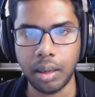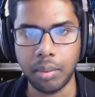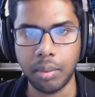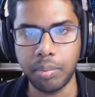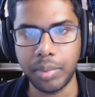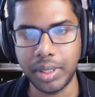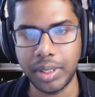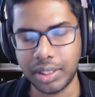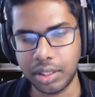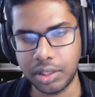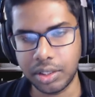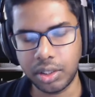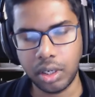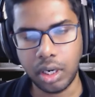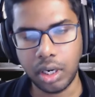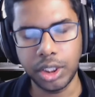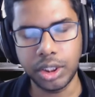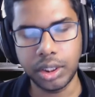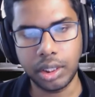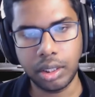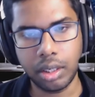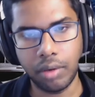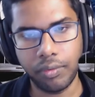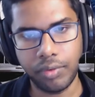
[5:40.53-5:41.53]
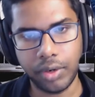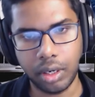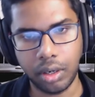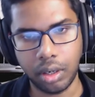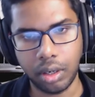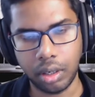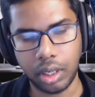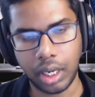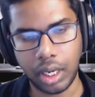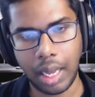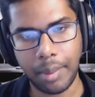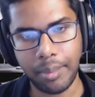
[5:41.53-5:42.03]
Business logic of
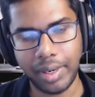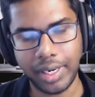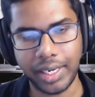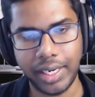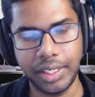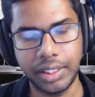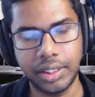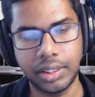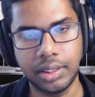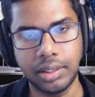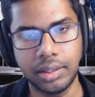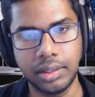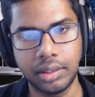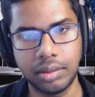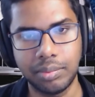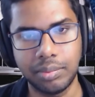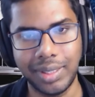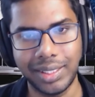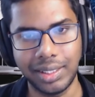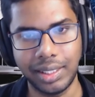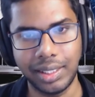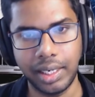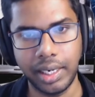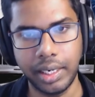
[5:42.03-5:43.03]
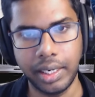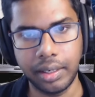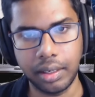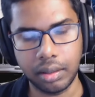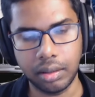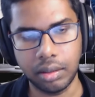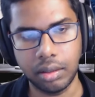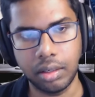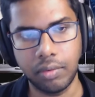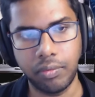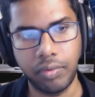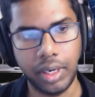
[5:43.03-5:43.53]
your application is basically
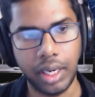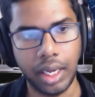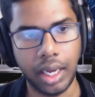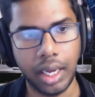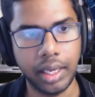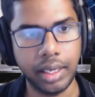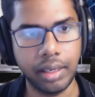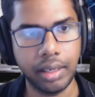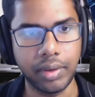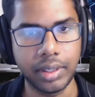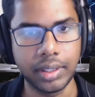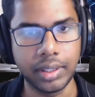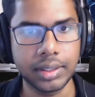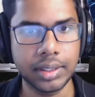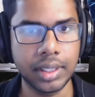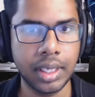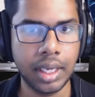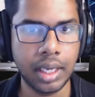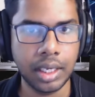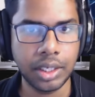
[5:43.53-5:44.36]
triggered via events.